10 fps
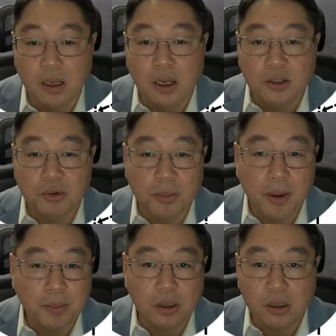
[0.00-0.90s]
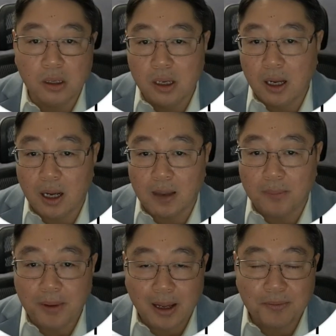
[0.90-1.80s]
So remember,
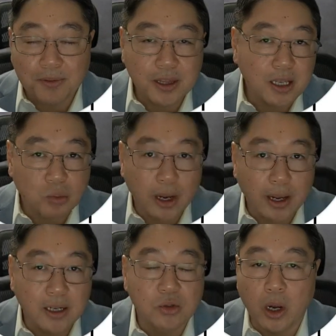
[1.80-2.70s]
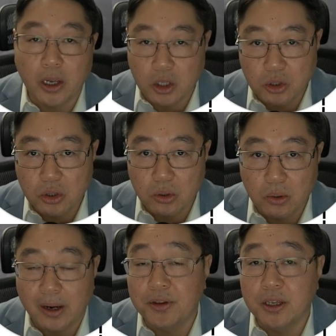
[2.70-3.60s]
everything in red is what you do.
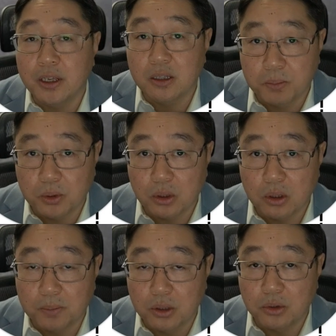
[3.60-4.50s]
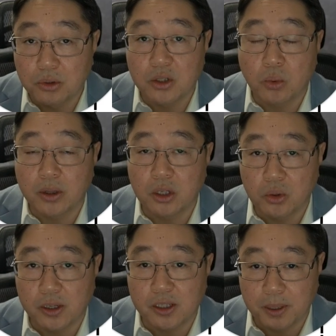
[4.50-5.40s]
Everything blue is what the
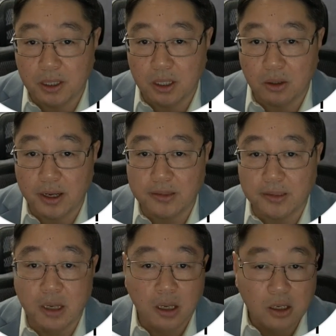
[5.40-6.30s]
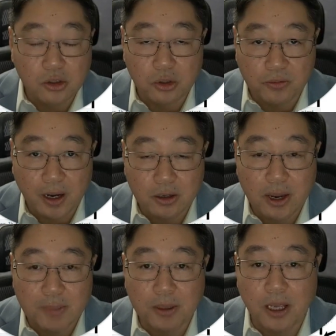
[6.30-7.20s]
USPTO does. So you file your
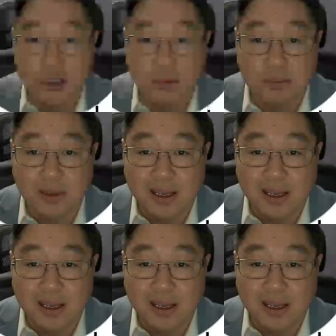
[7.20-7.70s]
application.